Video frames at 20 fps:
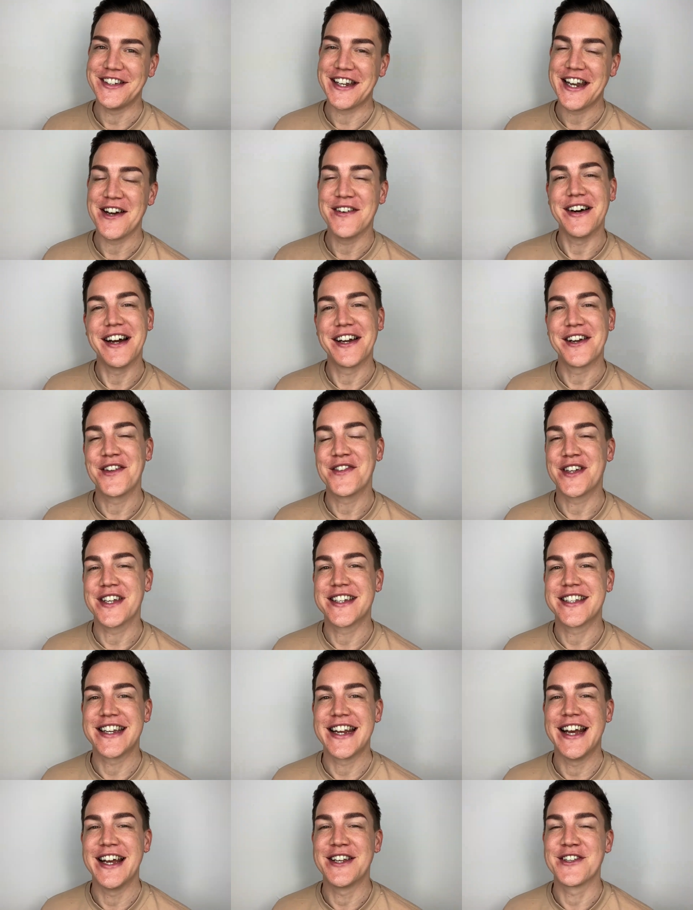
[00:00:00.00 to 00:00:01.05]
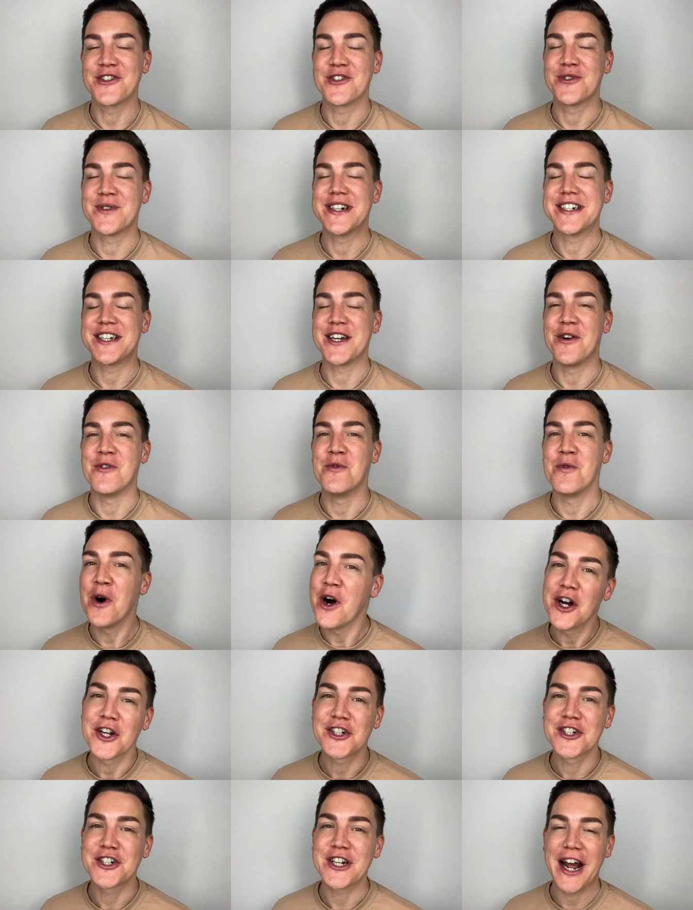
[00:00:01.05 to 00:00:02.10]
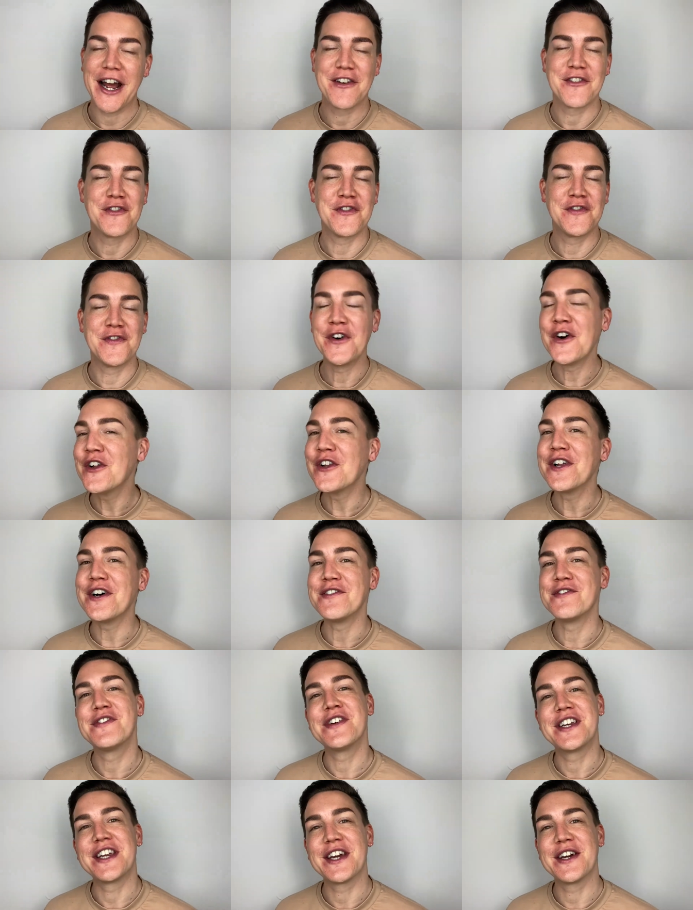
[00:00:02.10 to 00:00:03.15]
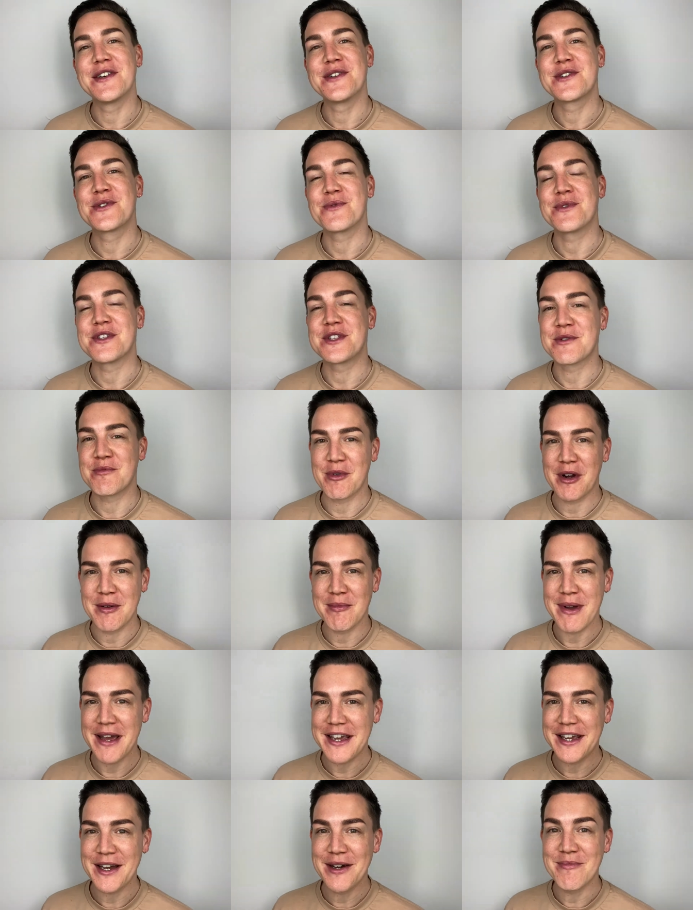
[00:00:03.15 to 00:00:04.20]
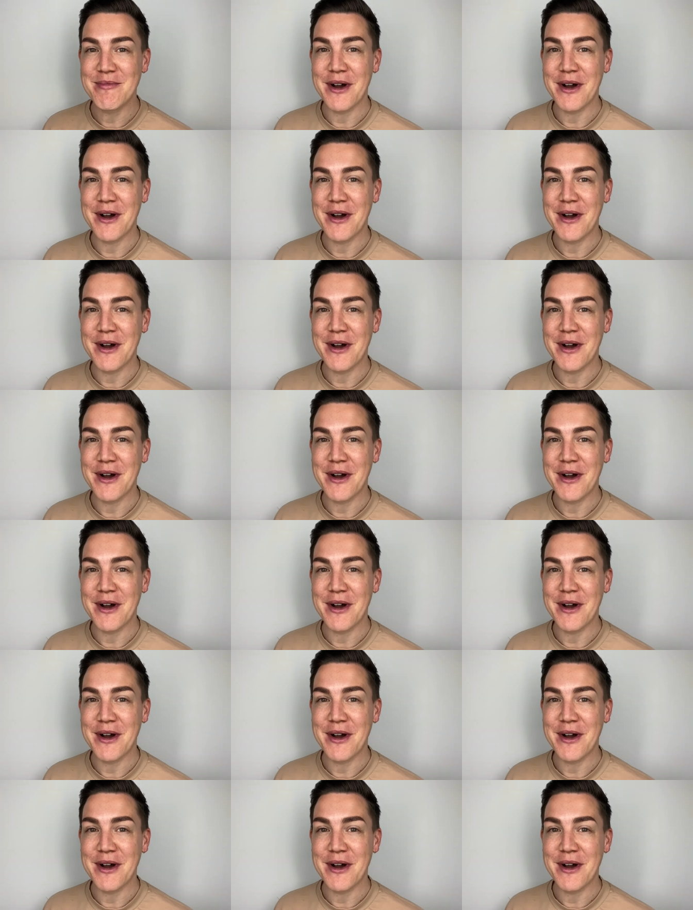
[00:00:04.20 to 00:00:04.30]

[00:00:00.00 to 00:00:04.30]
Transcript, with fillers: Now I know the internet is already awash and full of videos with spring makeup,